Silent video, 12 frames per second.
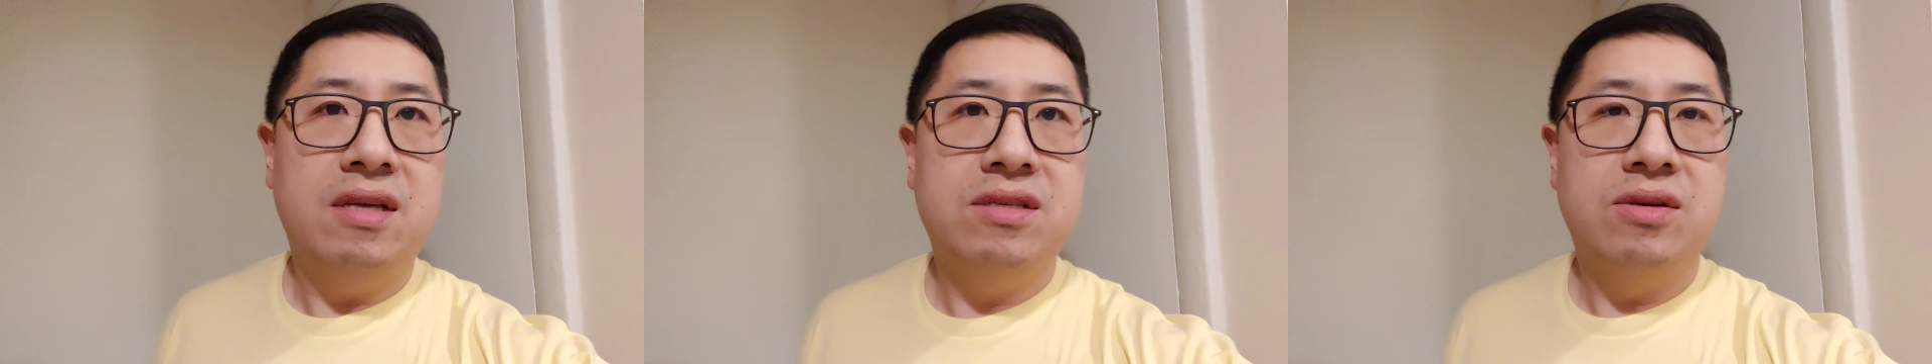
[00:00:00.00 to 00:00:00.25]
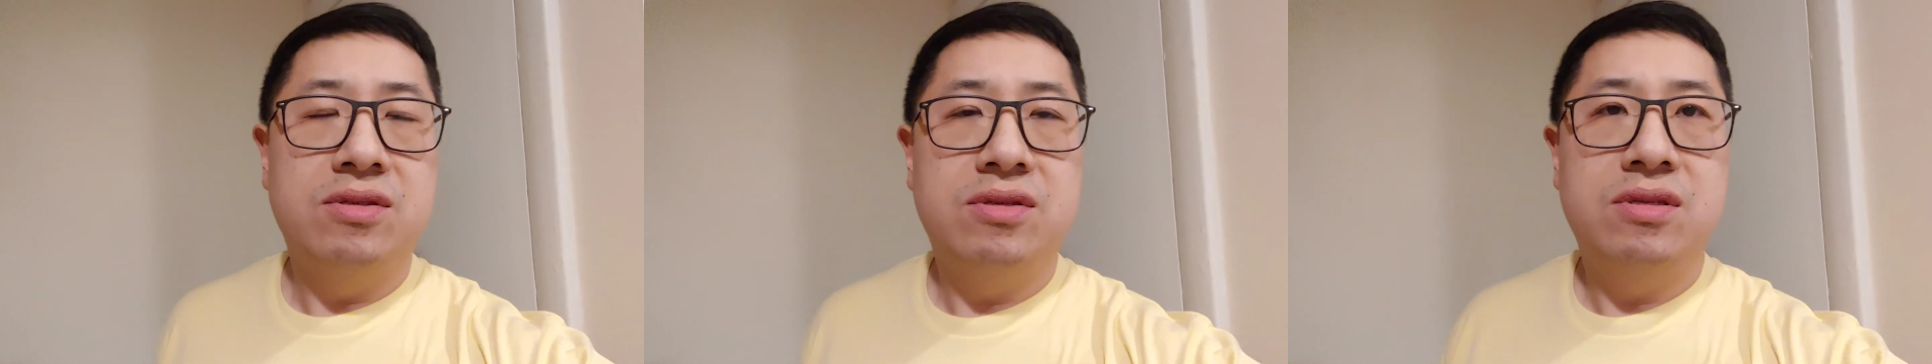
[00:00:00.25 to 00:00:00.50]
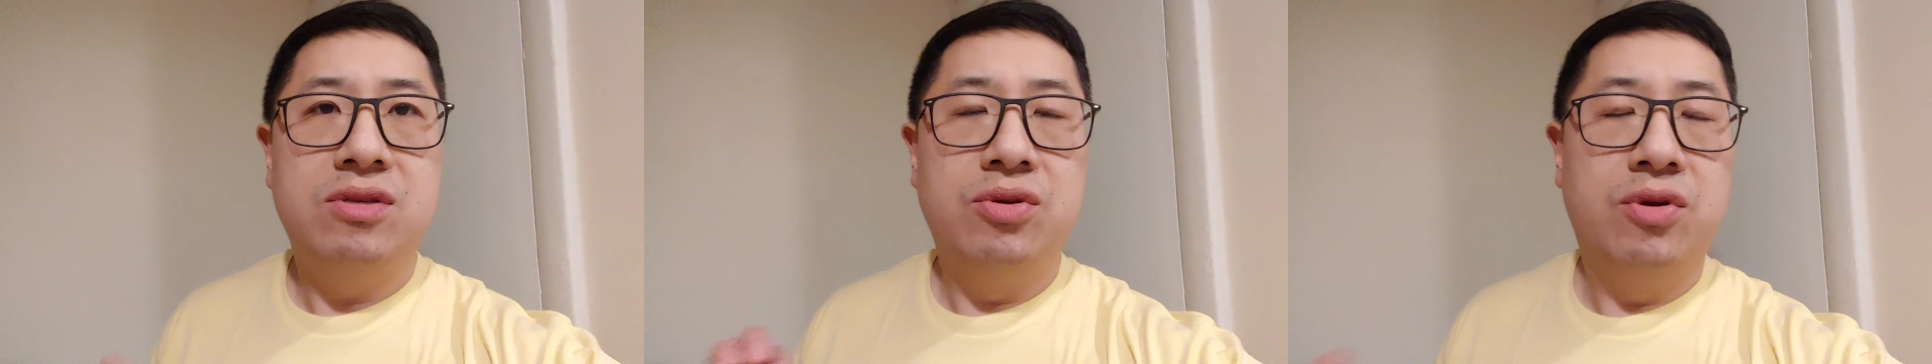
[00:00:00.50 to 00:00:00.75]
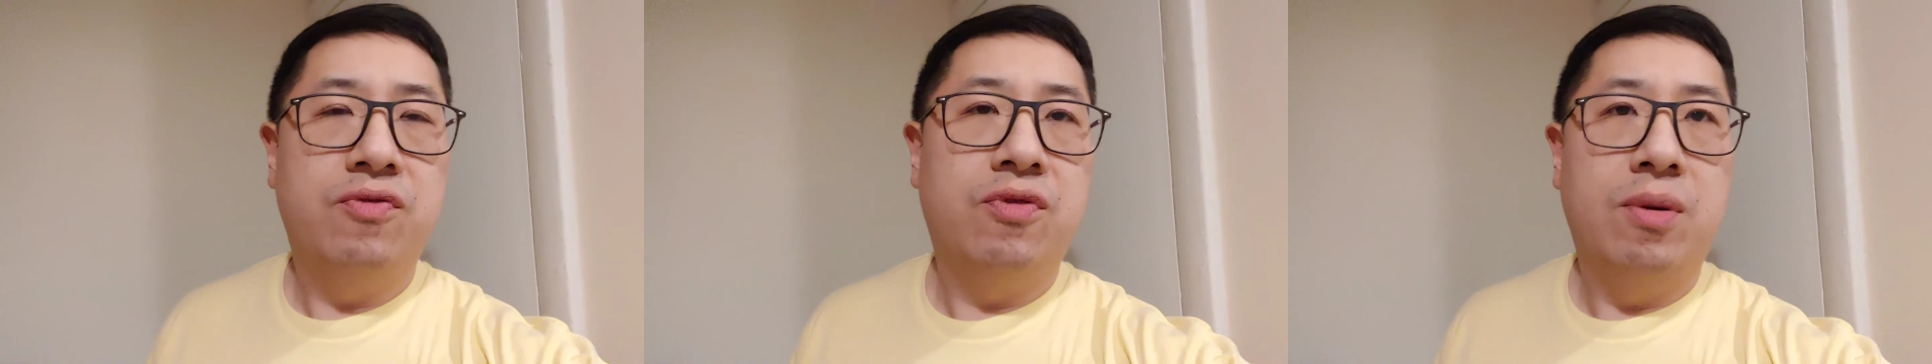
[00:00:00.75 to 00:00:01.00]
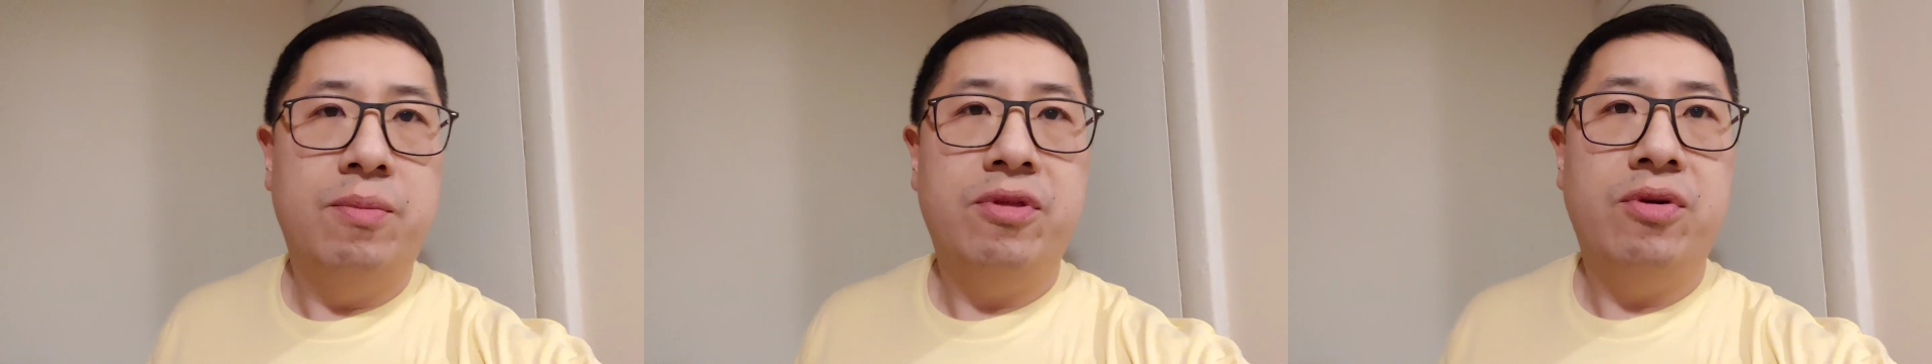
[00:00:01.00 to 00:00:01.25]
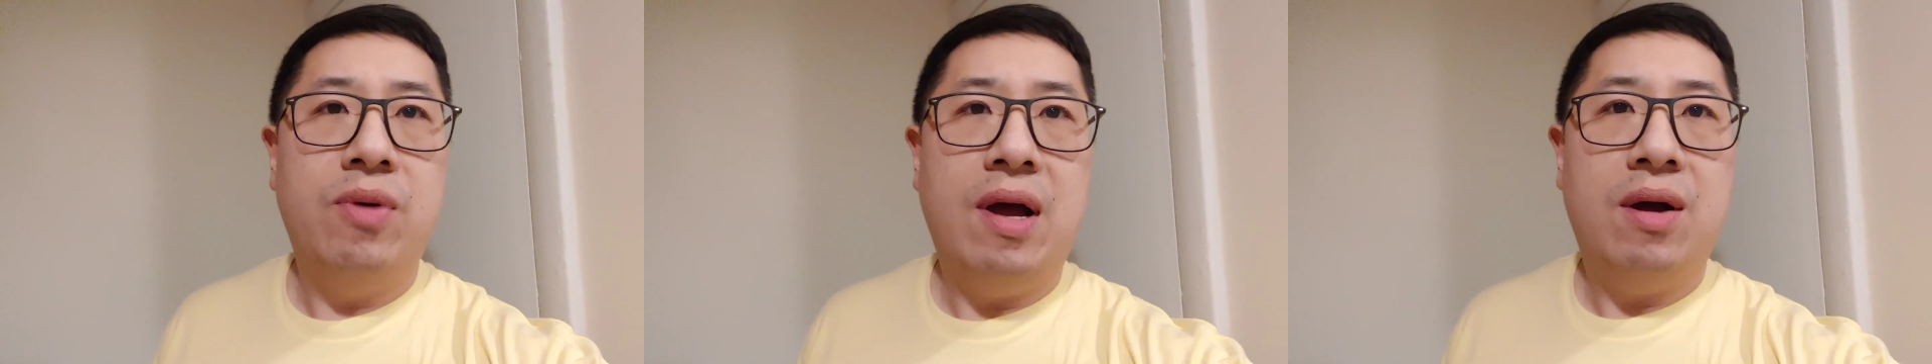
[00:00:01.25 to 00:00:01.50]
so it's uniform
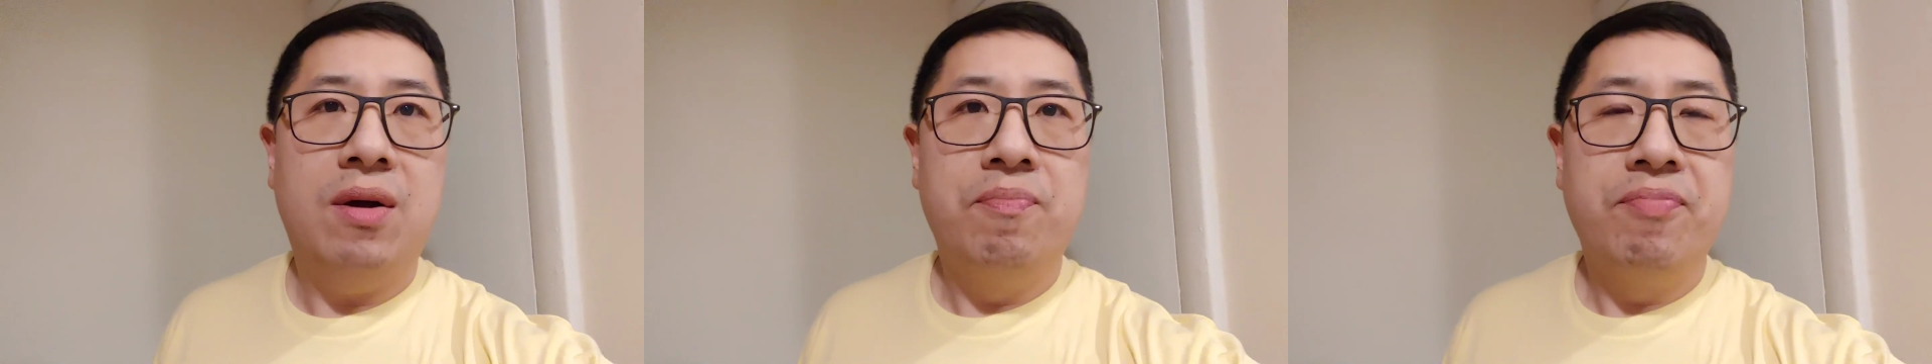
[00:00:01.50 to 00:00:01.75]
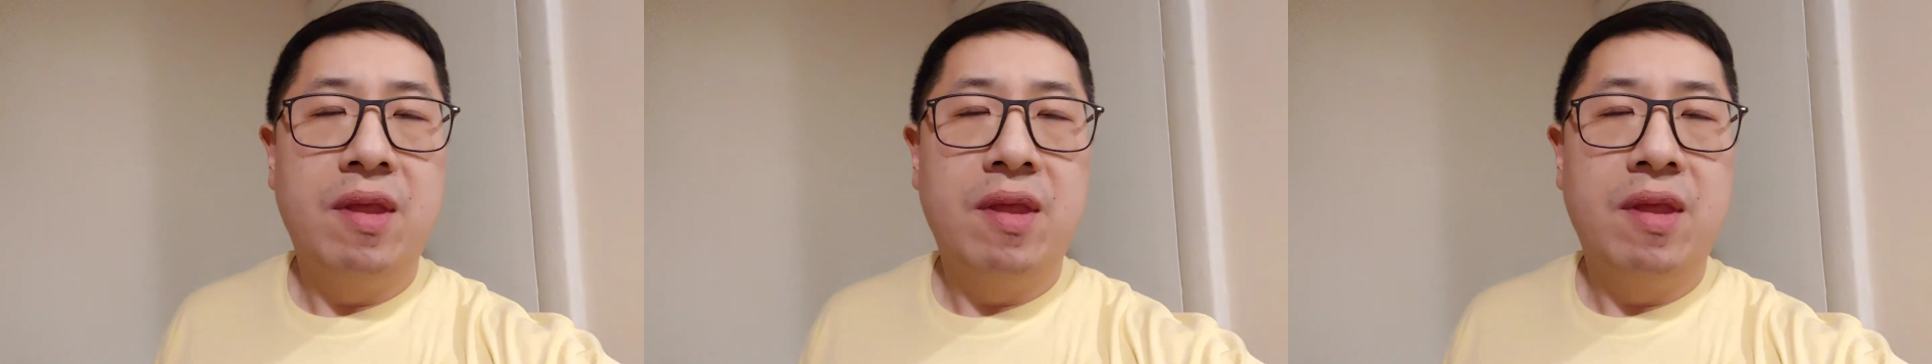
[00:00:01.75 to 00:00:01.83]
throughout.